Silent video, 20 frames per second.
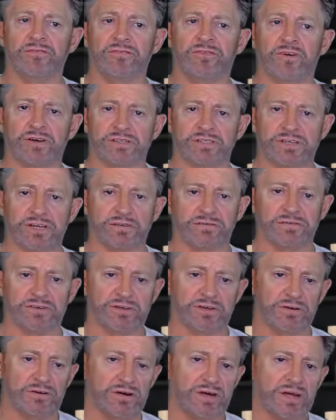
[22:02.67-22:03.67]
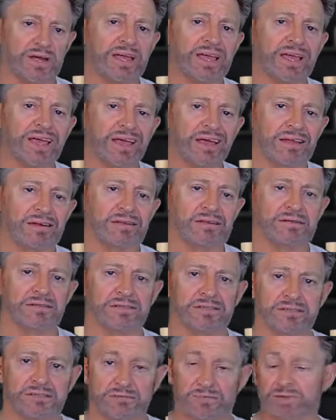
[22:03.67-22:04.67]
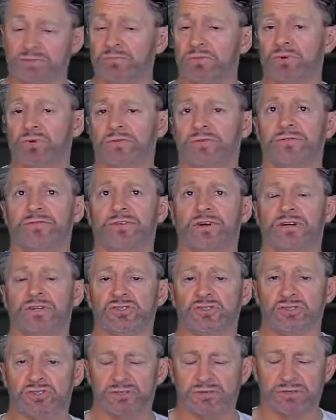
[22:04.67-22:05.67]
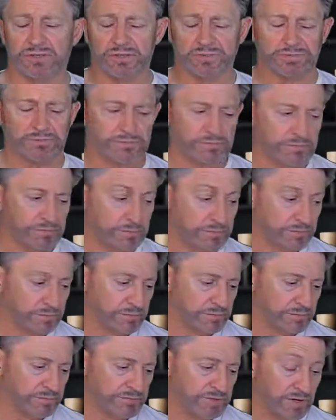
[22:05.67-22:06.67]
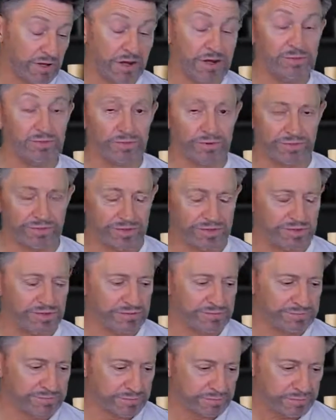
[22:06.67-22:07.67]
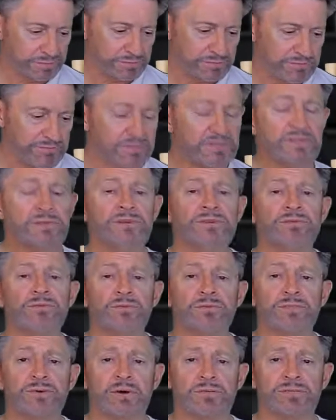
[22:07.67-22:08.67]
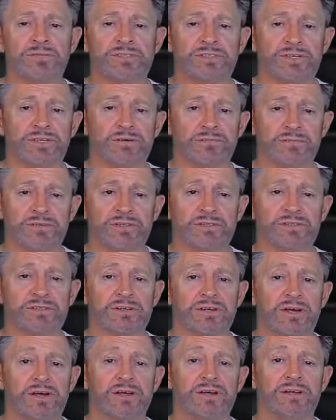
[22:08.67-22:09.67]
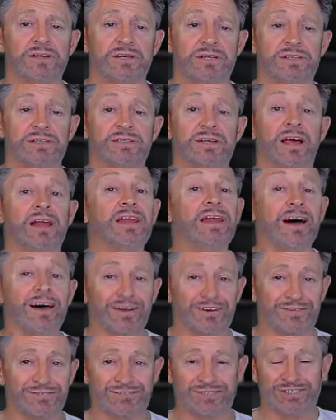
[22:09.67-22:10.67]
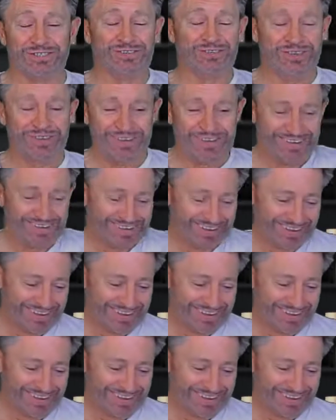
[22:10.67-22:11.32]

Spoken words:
voice level. Now, again, it needs a bit more fine tuning, I would think. You would probably say it needs a lot of tuning,